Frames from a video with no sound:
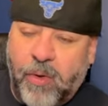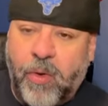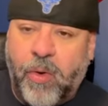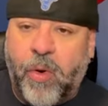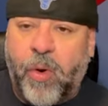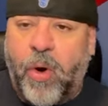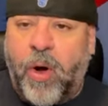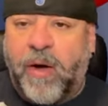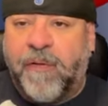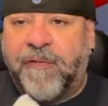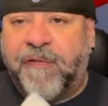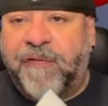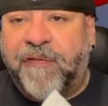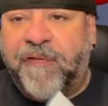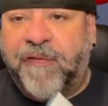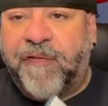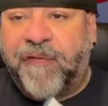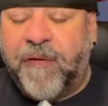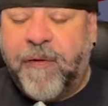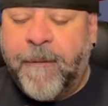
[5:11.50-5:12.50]

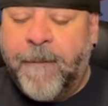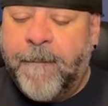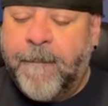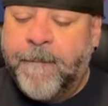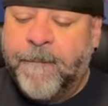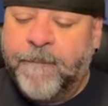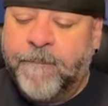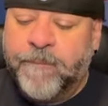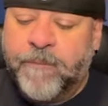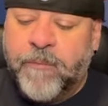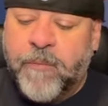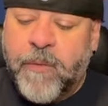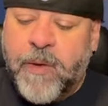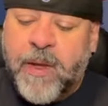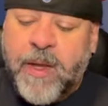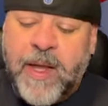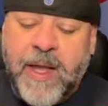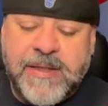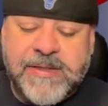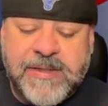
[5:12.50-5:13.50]
off,
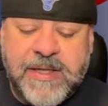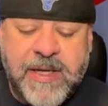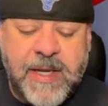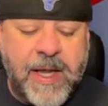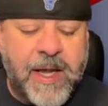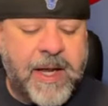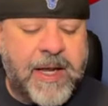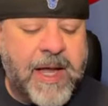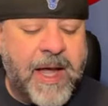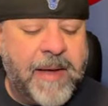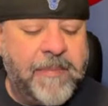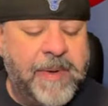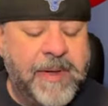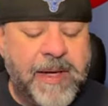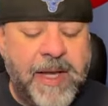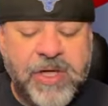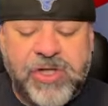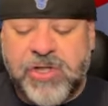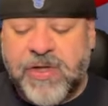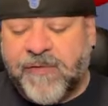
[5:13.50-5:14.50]
it's a
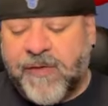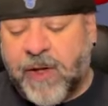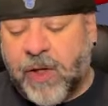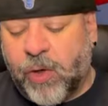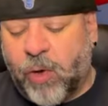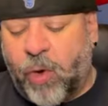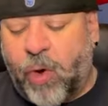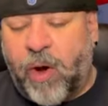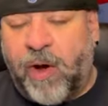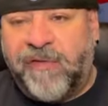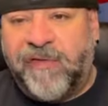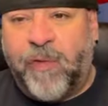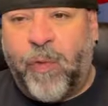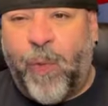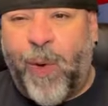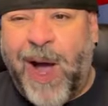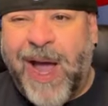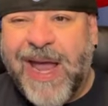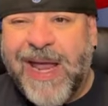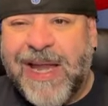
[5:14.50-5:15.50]
combination of like an
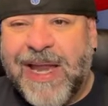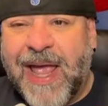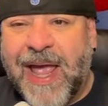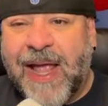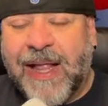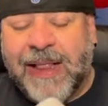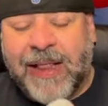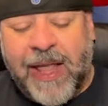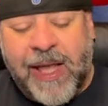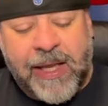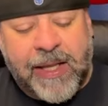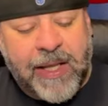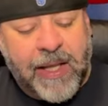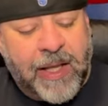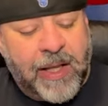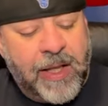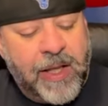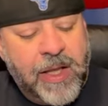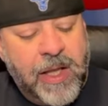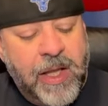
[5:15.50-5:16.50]
off-white and like
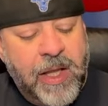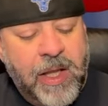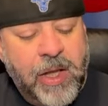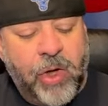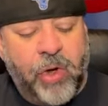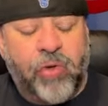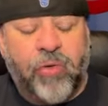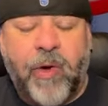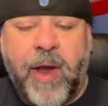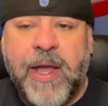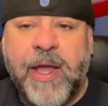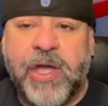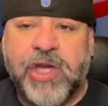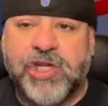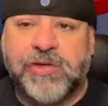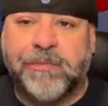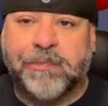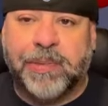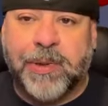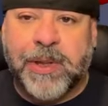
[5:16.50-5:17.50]
a
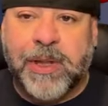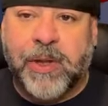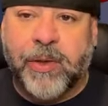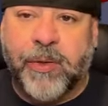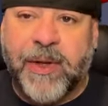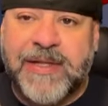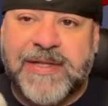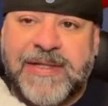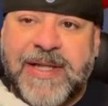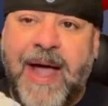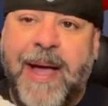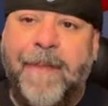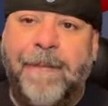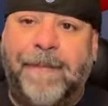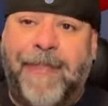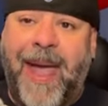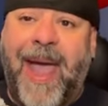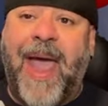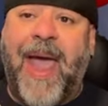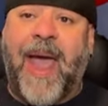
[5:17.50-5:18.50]
grayish blue. It's
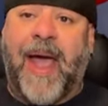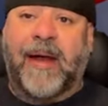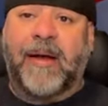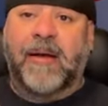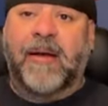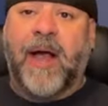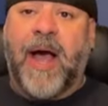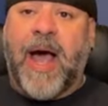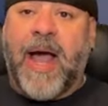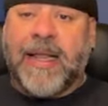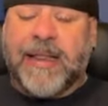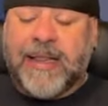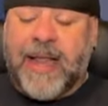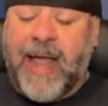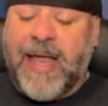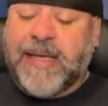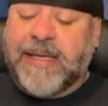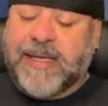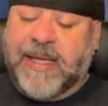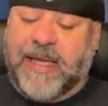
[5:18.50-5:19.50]
not bad. I
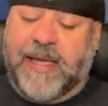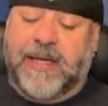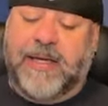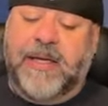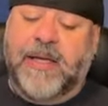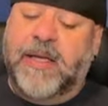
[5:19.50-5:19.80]
like it.